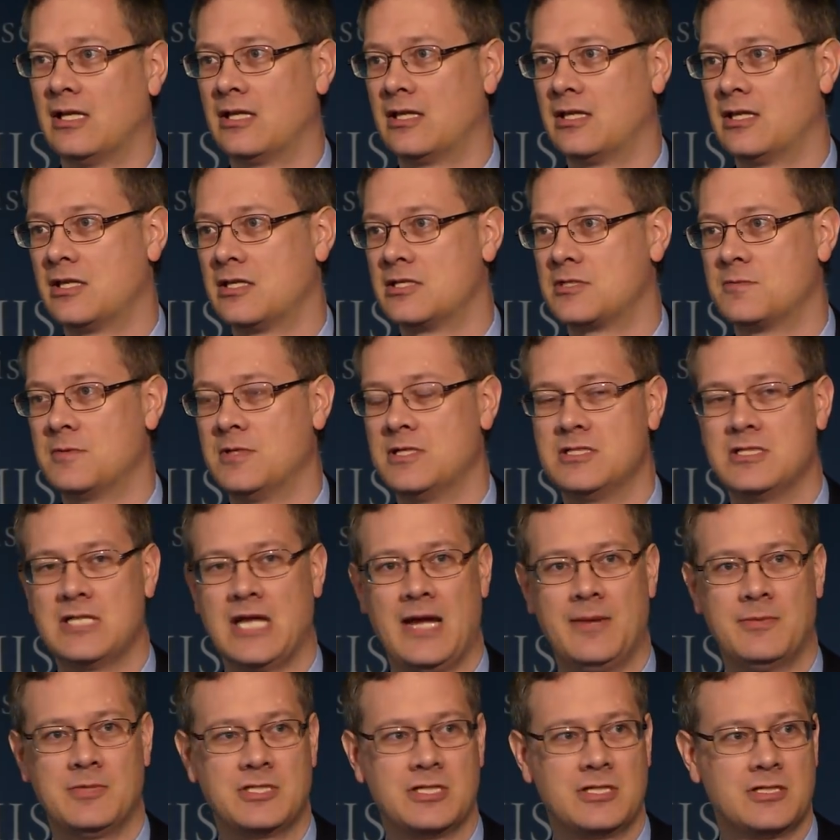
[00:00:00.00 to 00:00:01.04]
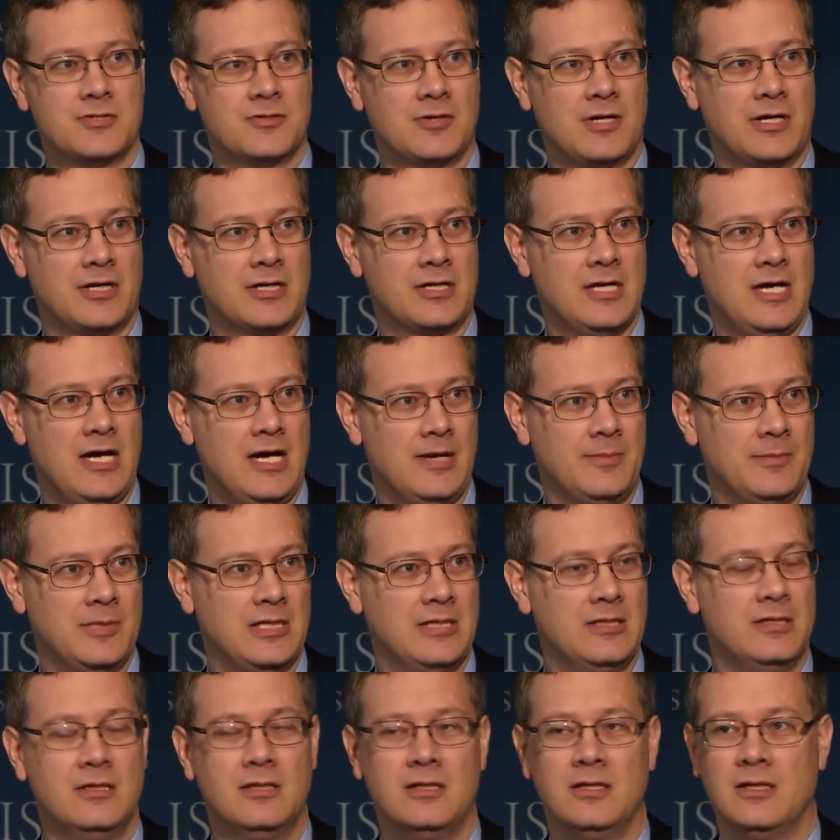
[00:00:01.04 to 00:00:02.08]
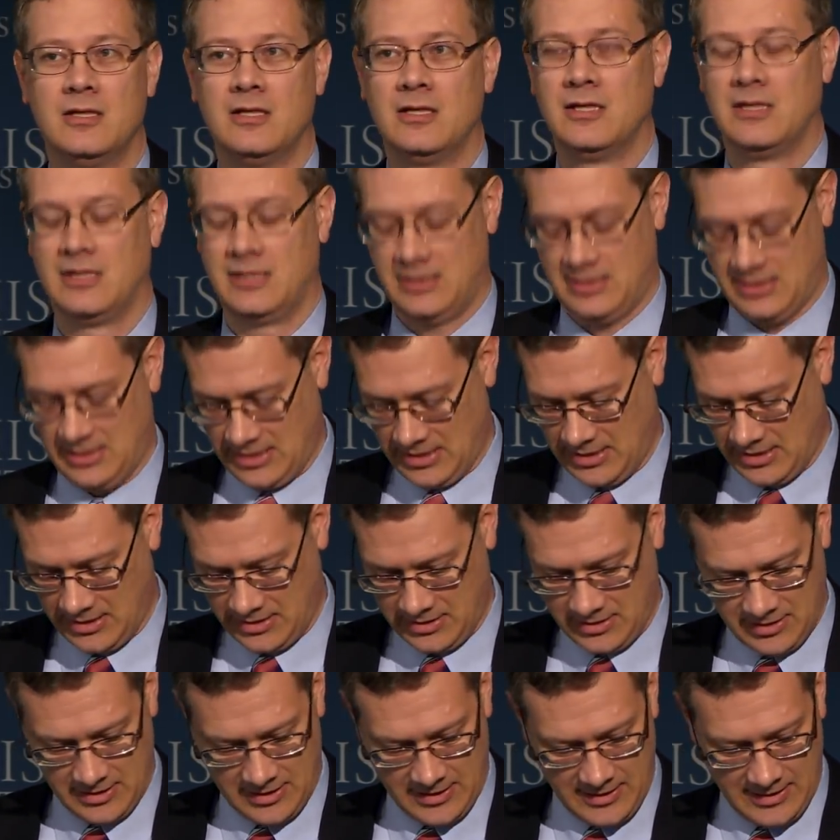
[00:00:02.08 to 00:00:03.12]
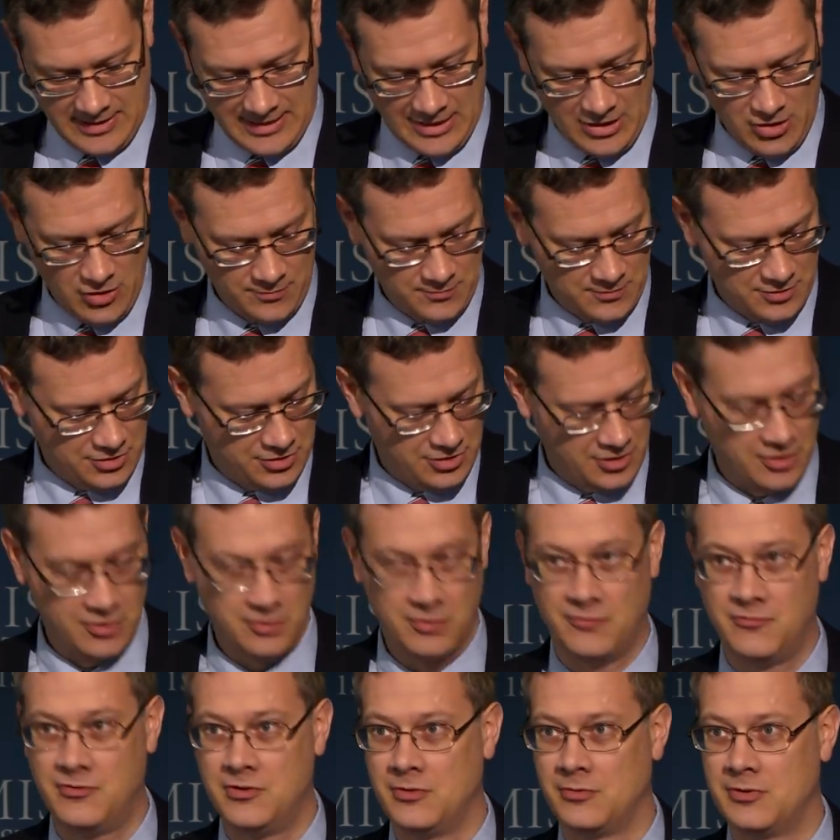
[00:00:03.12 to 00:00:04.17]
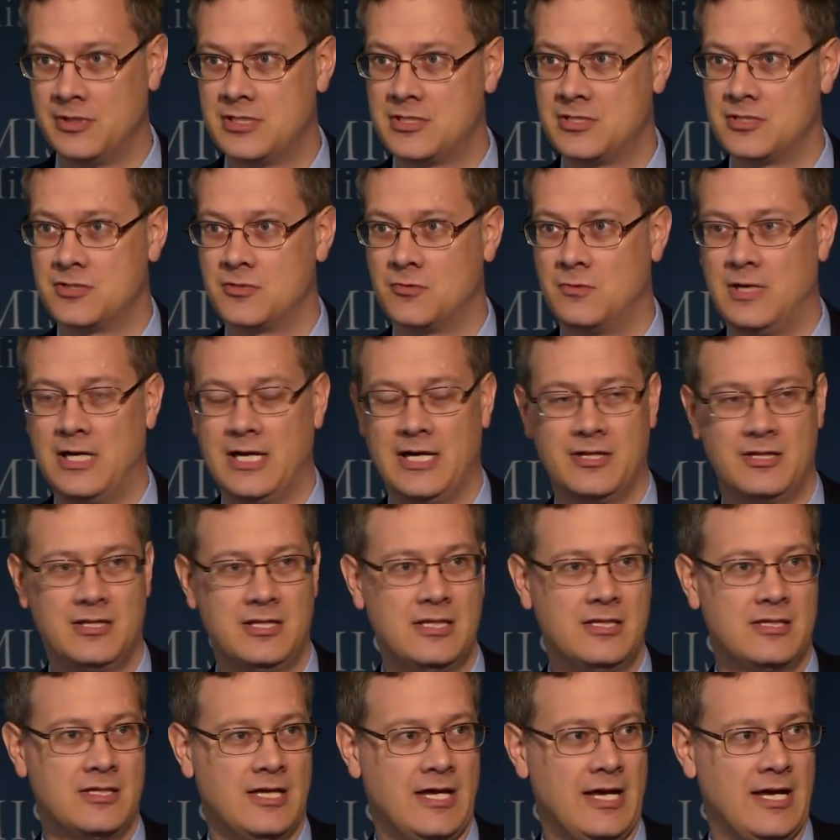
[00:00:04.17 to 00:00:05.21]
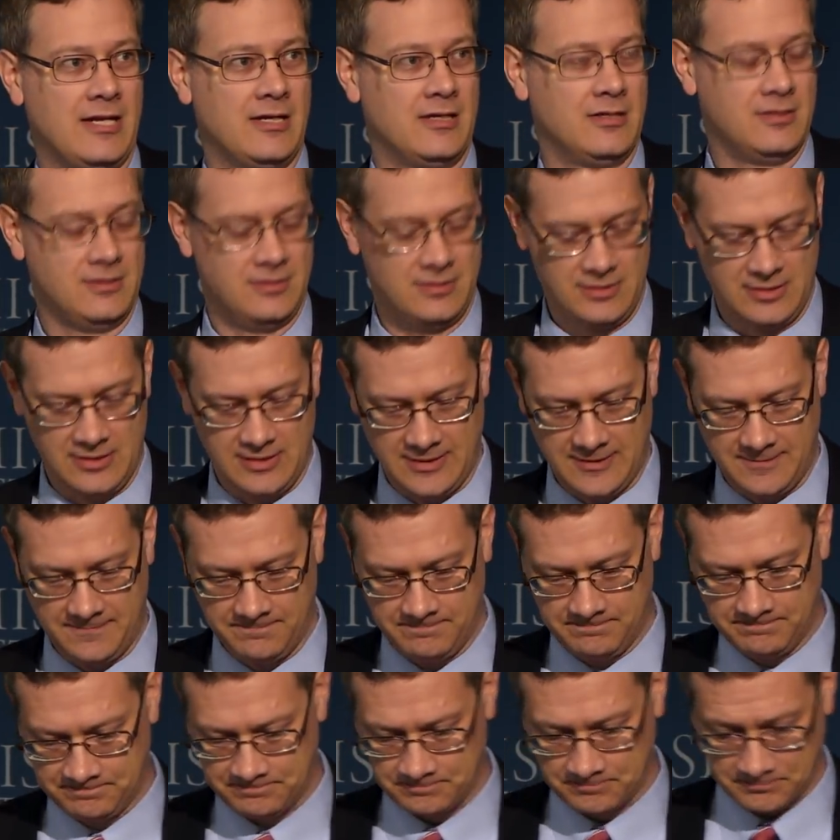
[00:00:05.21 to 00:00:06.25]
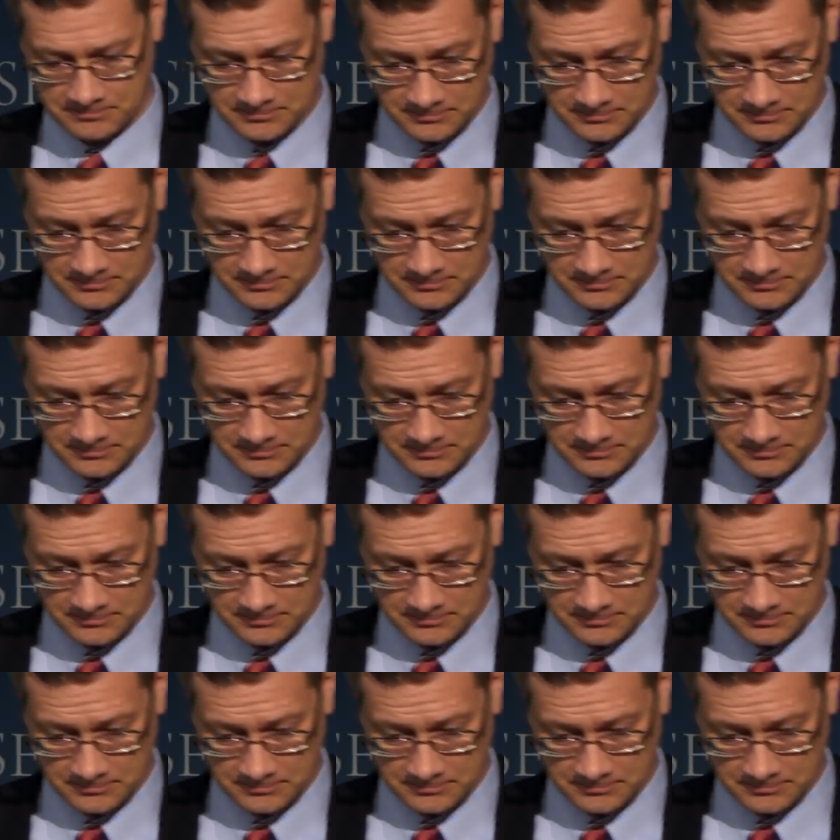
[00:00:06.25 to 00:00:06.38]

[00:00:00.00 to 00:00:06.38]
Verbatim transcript: I think it's been damaging to our economy. And uh, I hope to show you a few reasons why I think that um,